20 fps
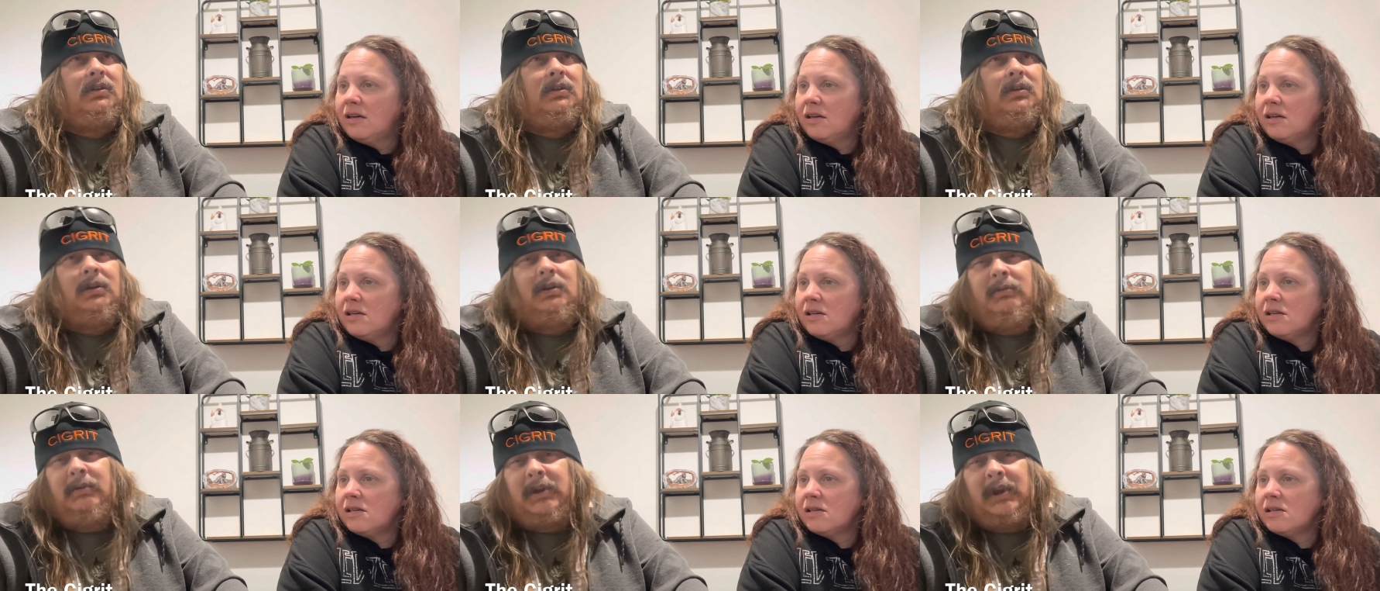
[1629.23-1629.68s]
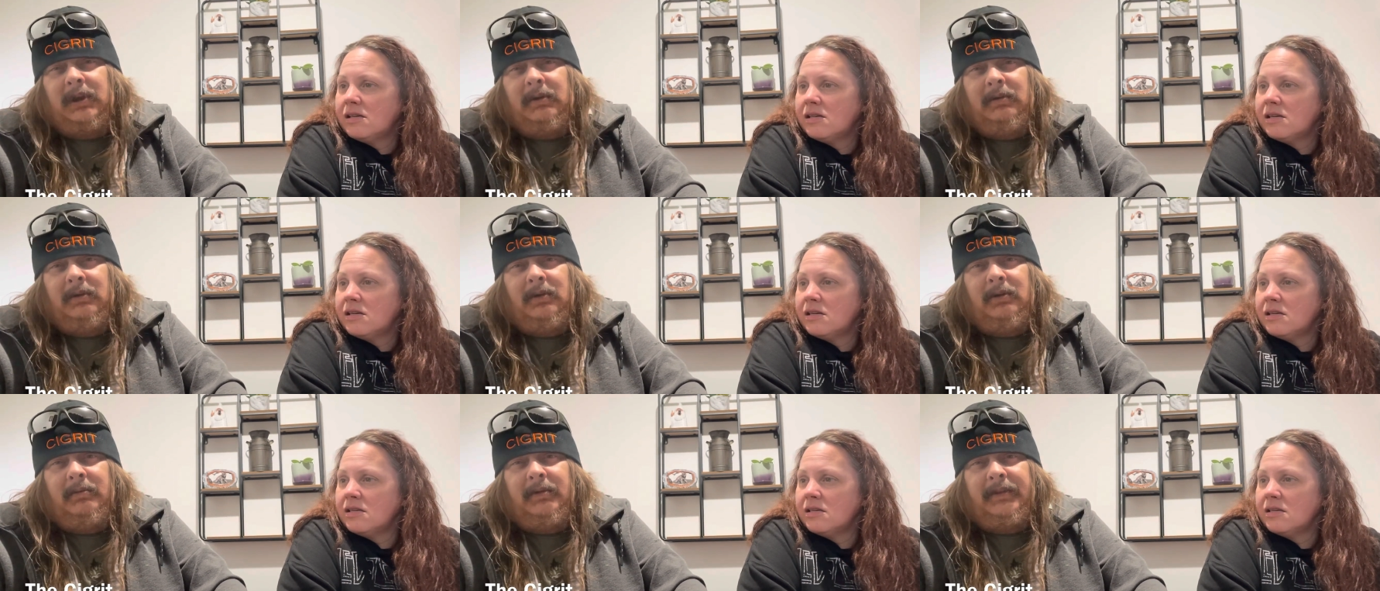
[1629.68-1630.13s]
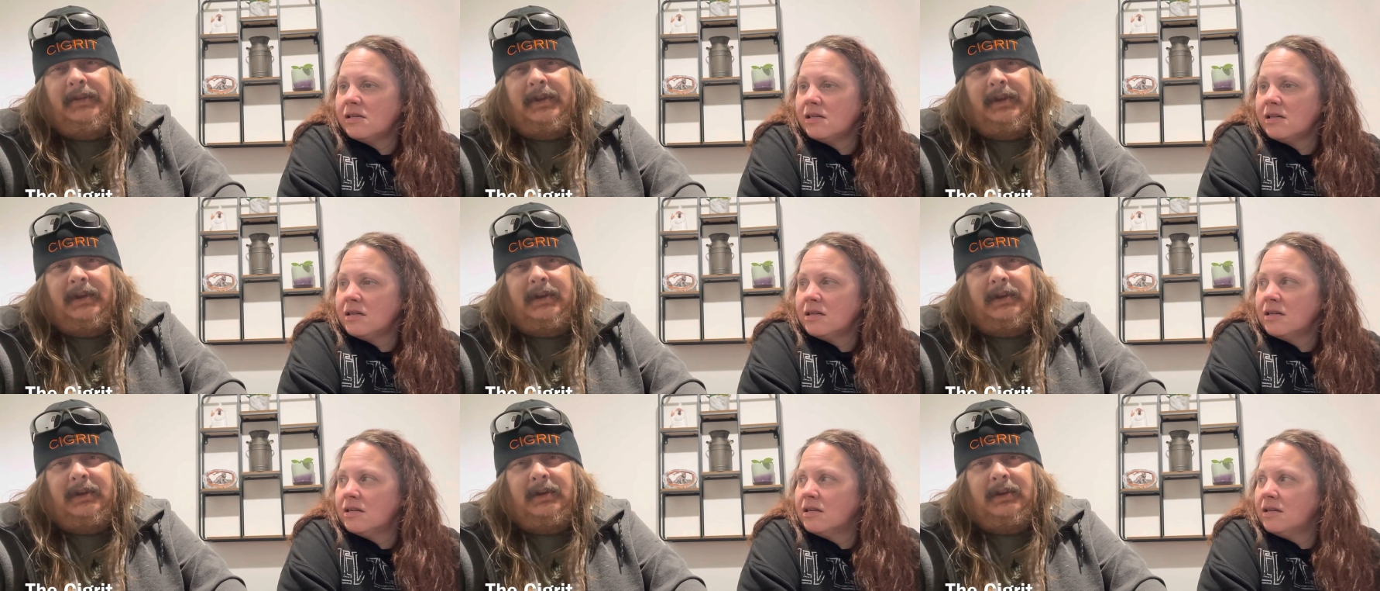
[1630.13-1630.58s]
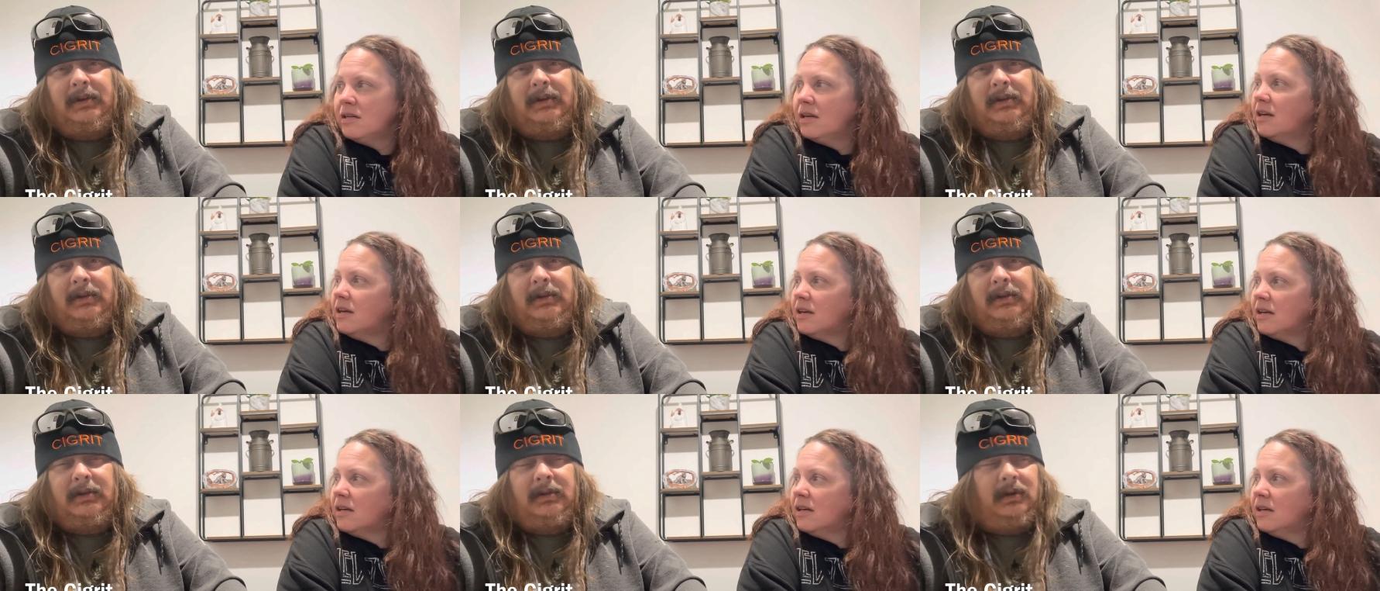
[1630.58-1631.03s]
Speaker 1: Then we came home, I think. Yeah.
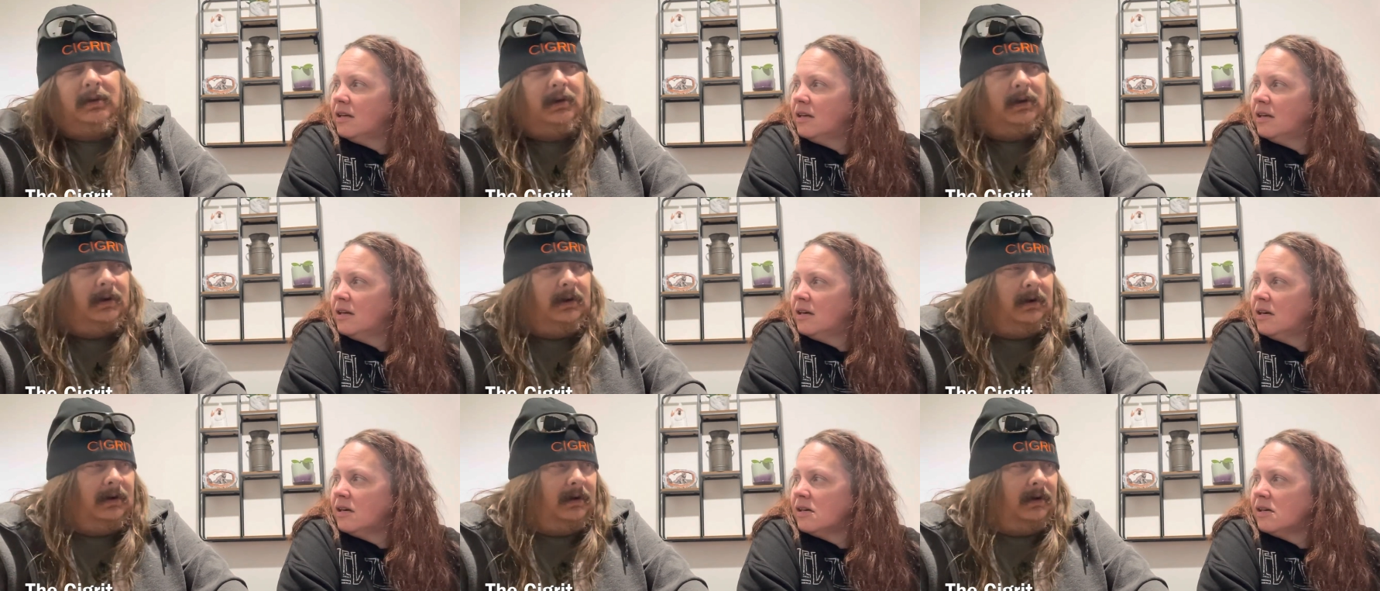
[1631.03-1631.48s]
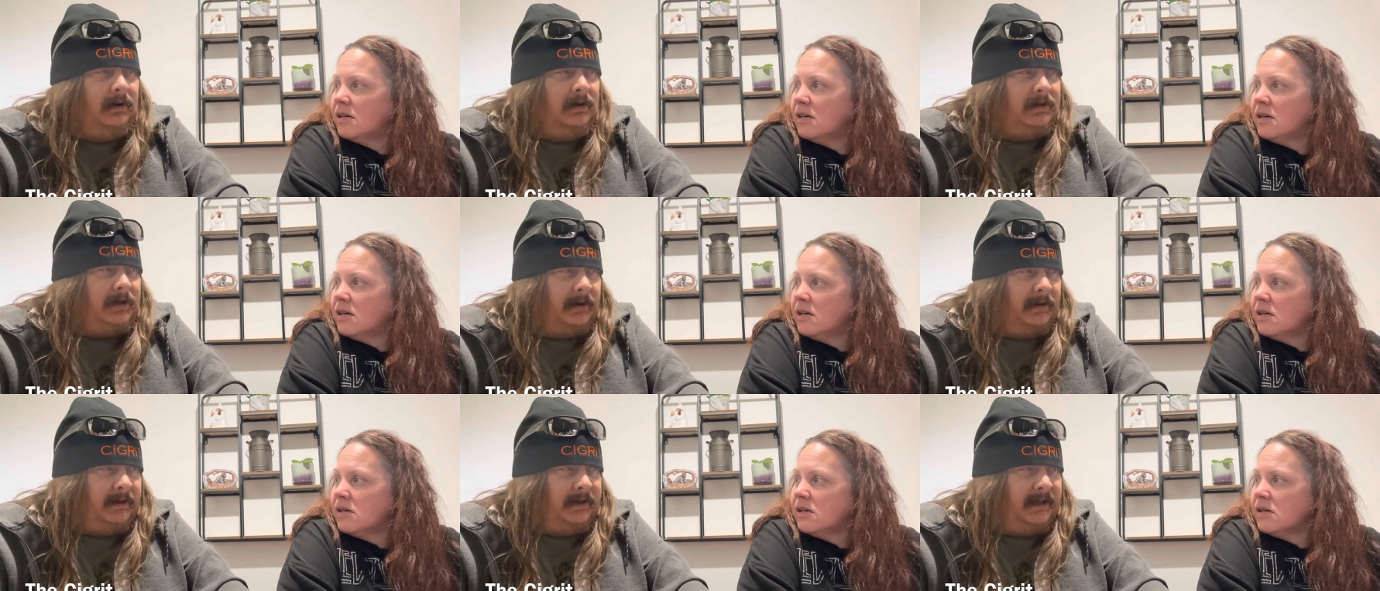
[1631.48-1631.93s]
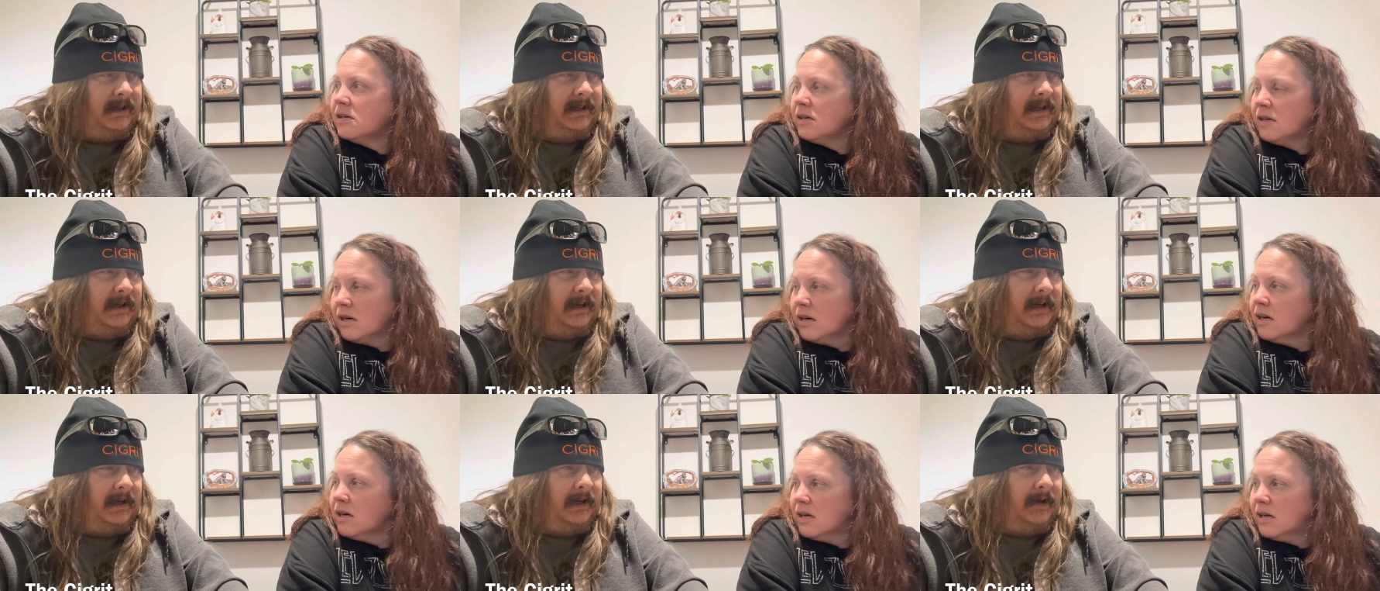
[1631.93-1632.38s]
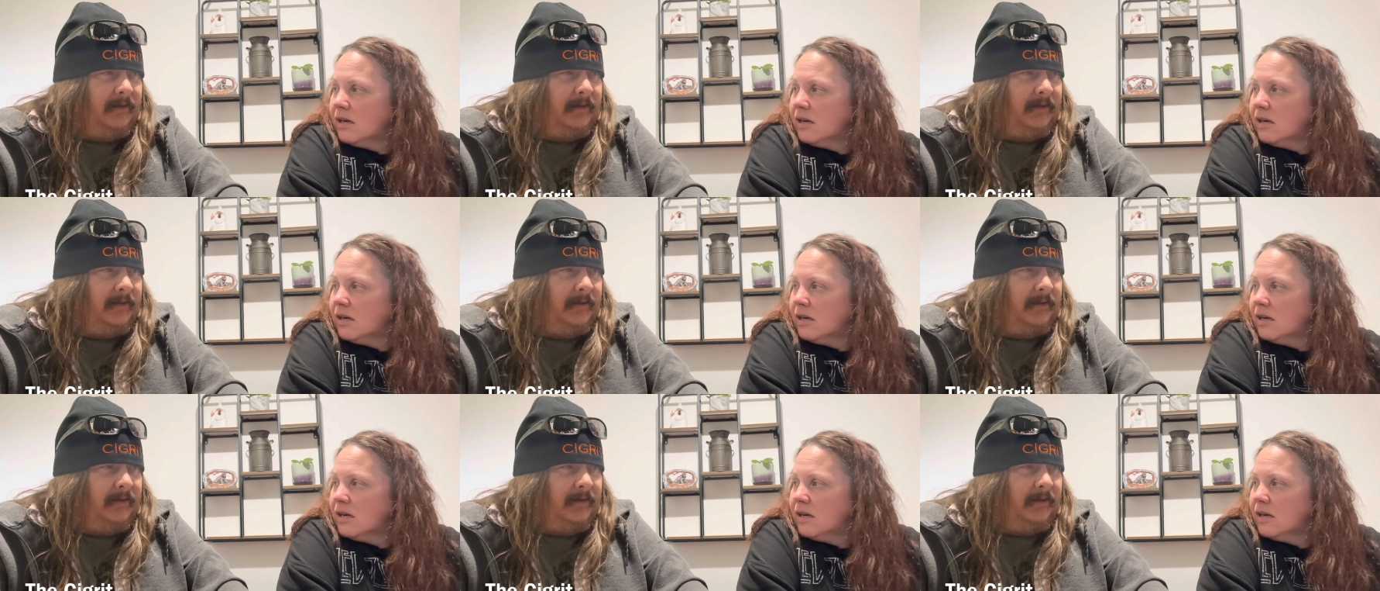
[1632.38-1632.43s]
Is that what we did today?